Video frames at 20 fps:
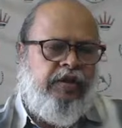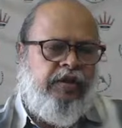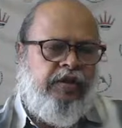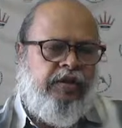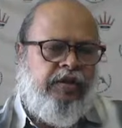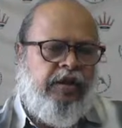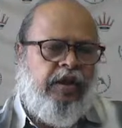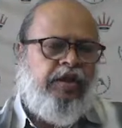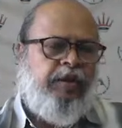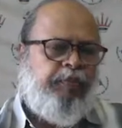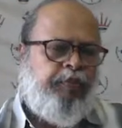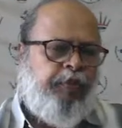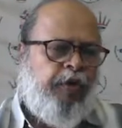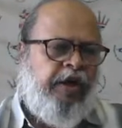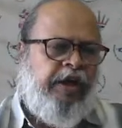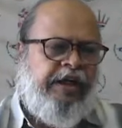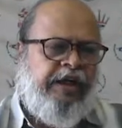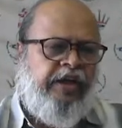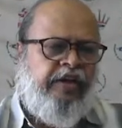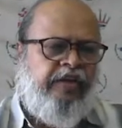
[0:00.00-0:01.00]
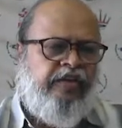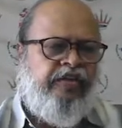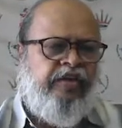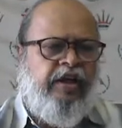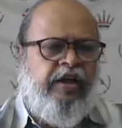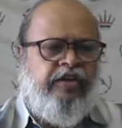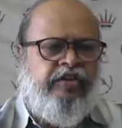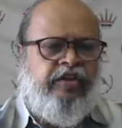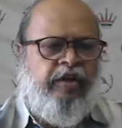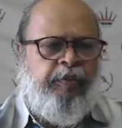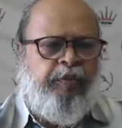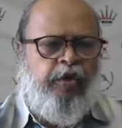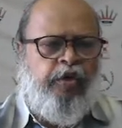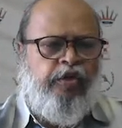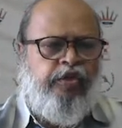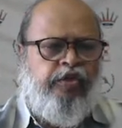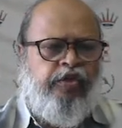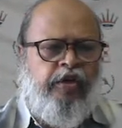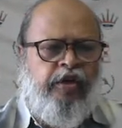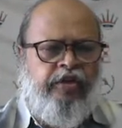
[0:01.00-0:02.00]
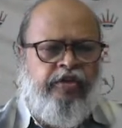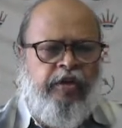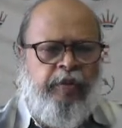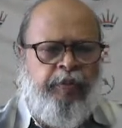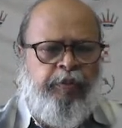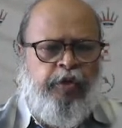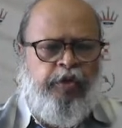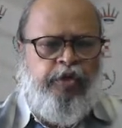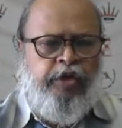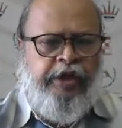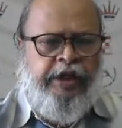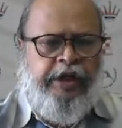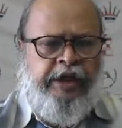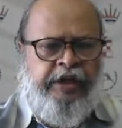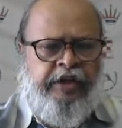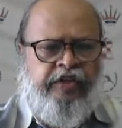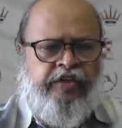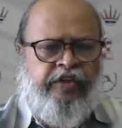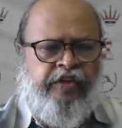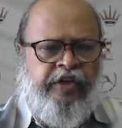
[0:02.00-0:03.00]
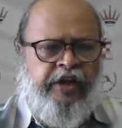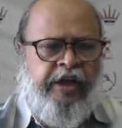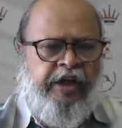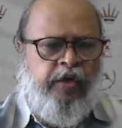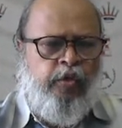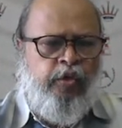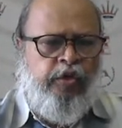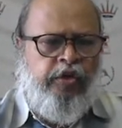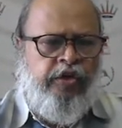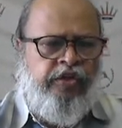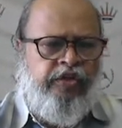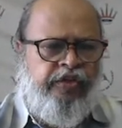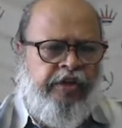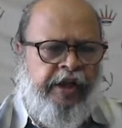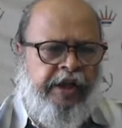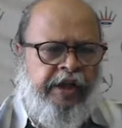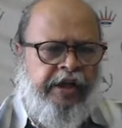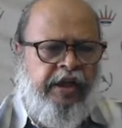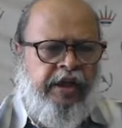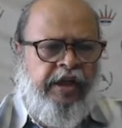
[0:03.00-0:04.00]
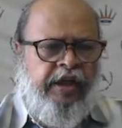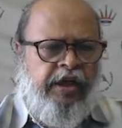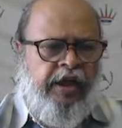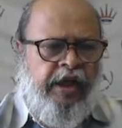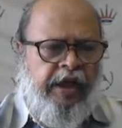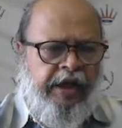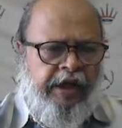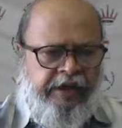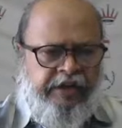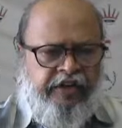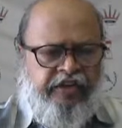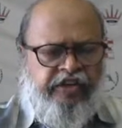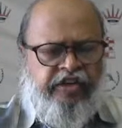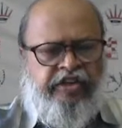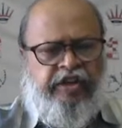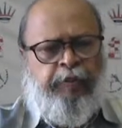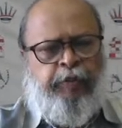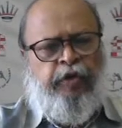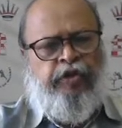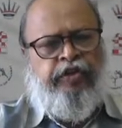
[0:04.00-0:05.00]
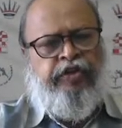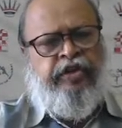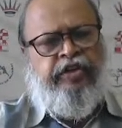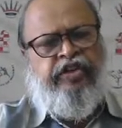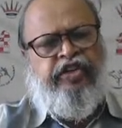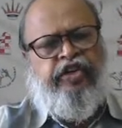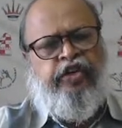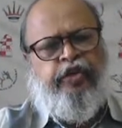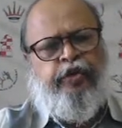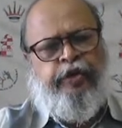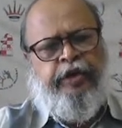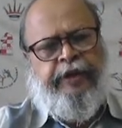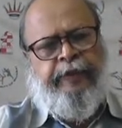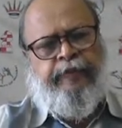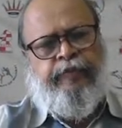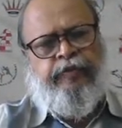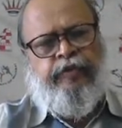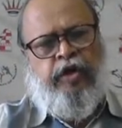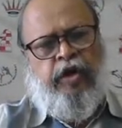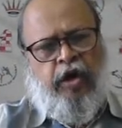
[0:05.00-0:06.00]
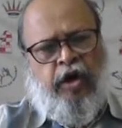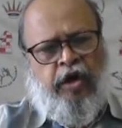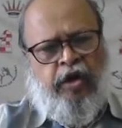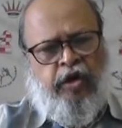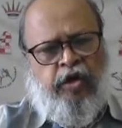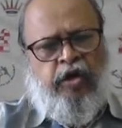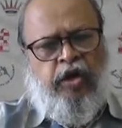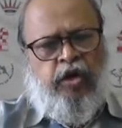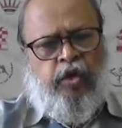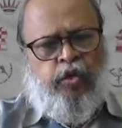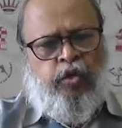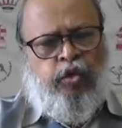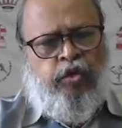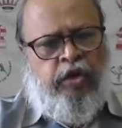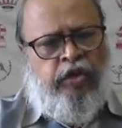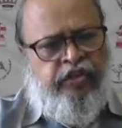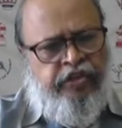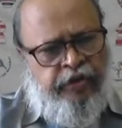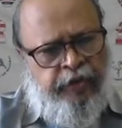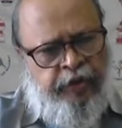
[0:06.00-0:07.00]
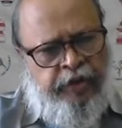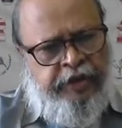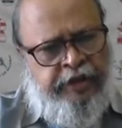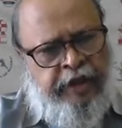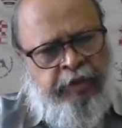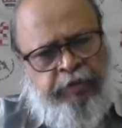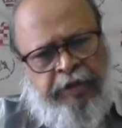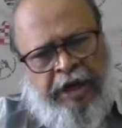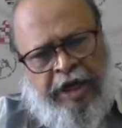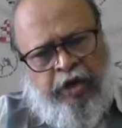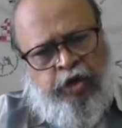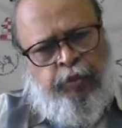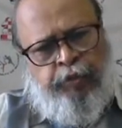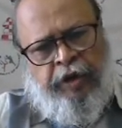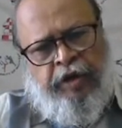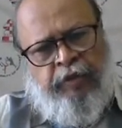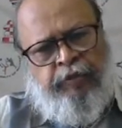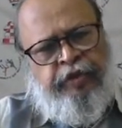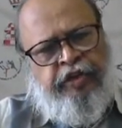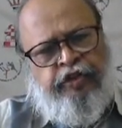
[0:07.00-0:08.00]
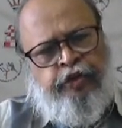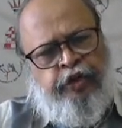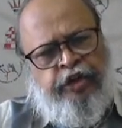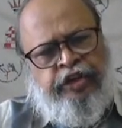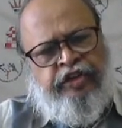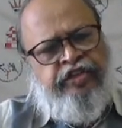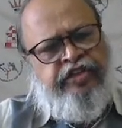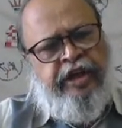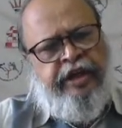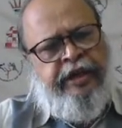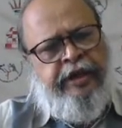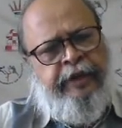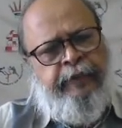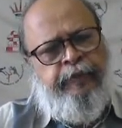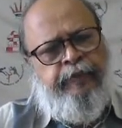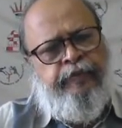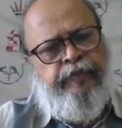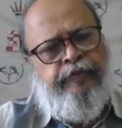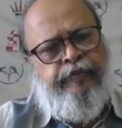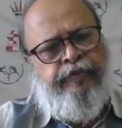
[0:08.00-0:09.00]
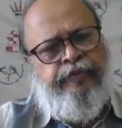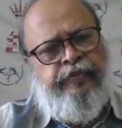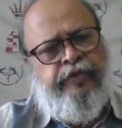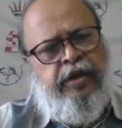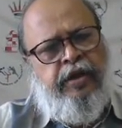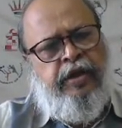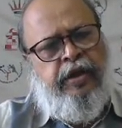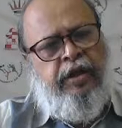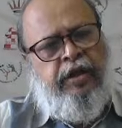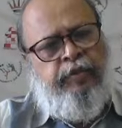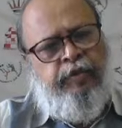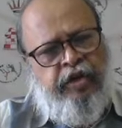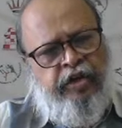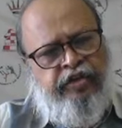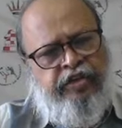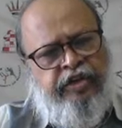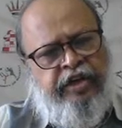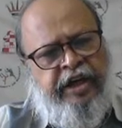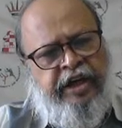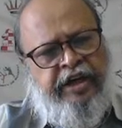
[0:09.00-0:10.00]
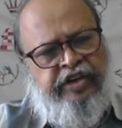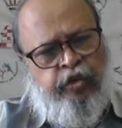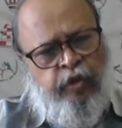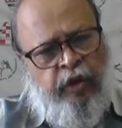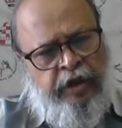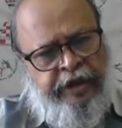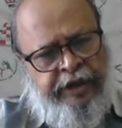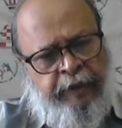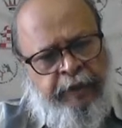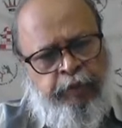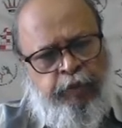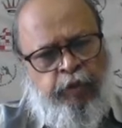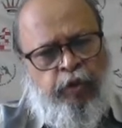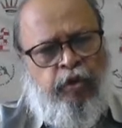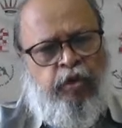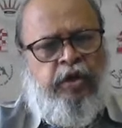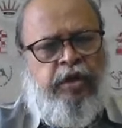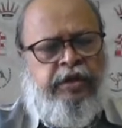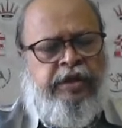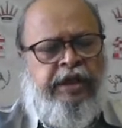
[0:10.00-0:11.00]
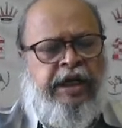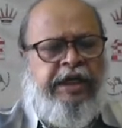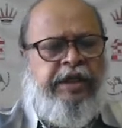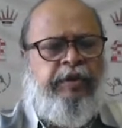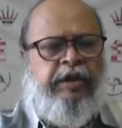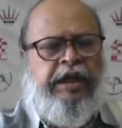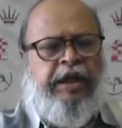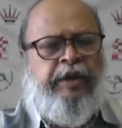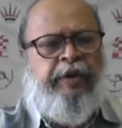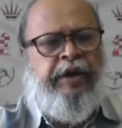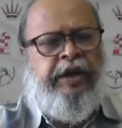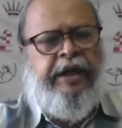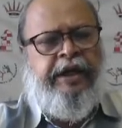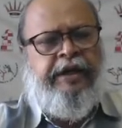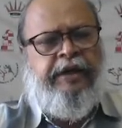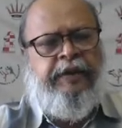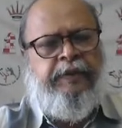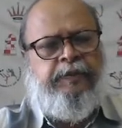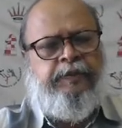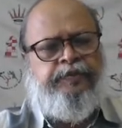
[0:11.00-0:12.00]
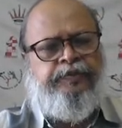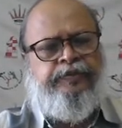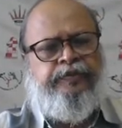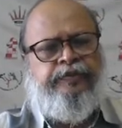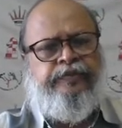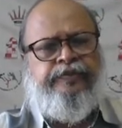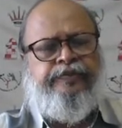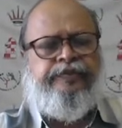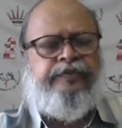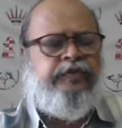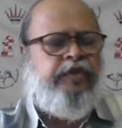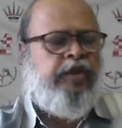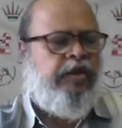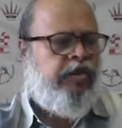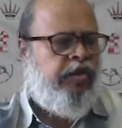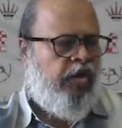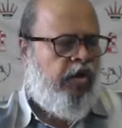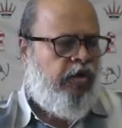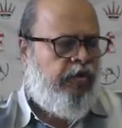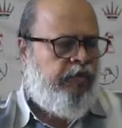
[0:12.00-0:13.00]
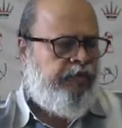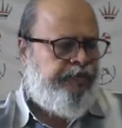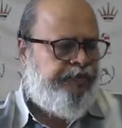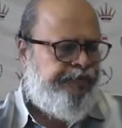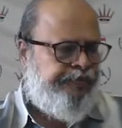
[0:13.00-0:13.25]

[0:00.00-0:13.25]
Now the point is, suppose the king is here, rook is there, and this is the position, this is winning. Or rook on 7th rank, black to play wins the game, because he gets one tempo that he will never get. Draw.